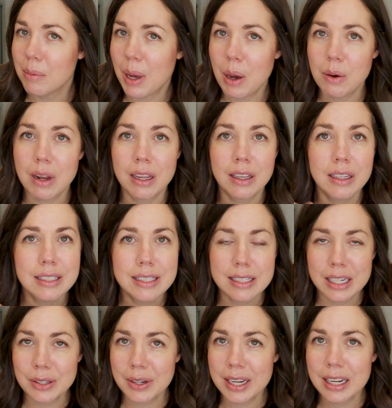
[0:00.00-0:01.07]
about and
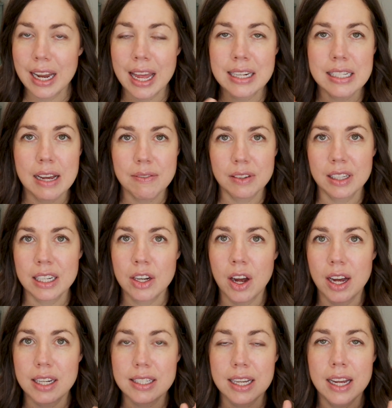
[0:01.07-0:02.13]
considering, and definitely
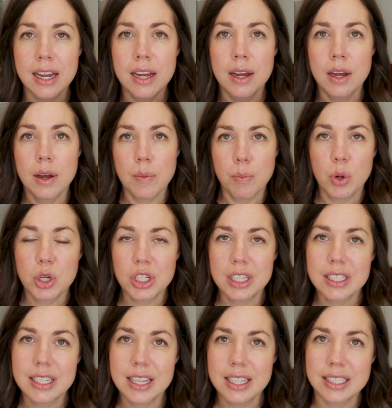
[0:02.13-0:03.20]
not
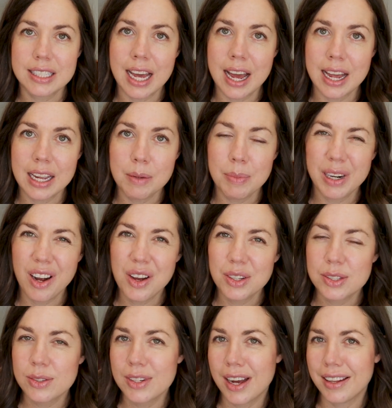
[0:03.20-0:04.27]
pushing to the side, but
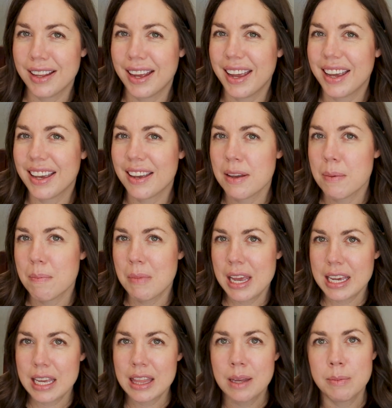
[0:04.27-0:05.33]
also not like
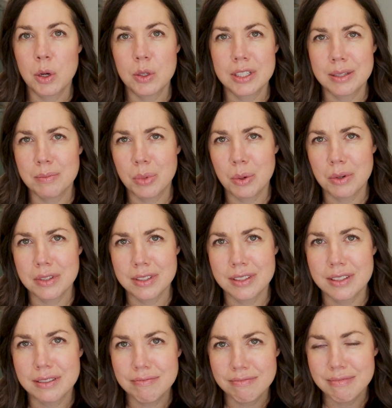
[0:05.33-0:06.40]
making the most
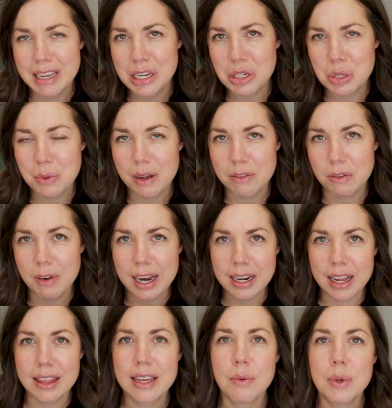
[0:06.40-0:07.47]
important issue ever,
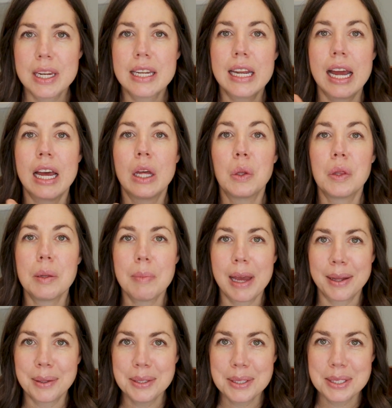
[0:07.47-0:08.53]
right? I think we need a healthy
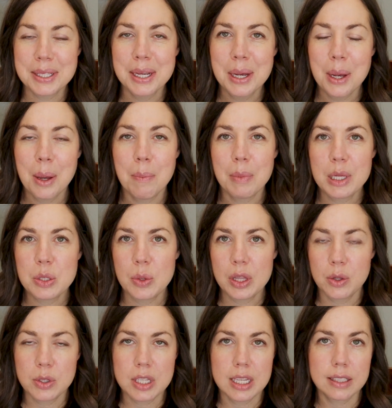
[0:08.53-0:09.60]
balance
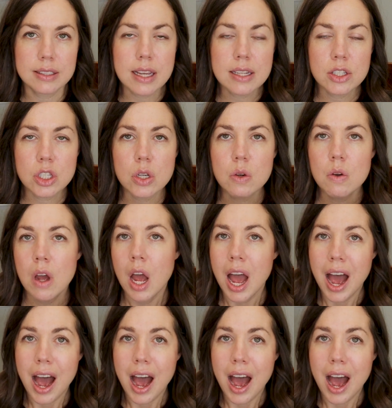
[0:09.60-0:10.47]
between those things. And so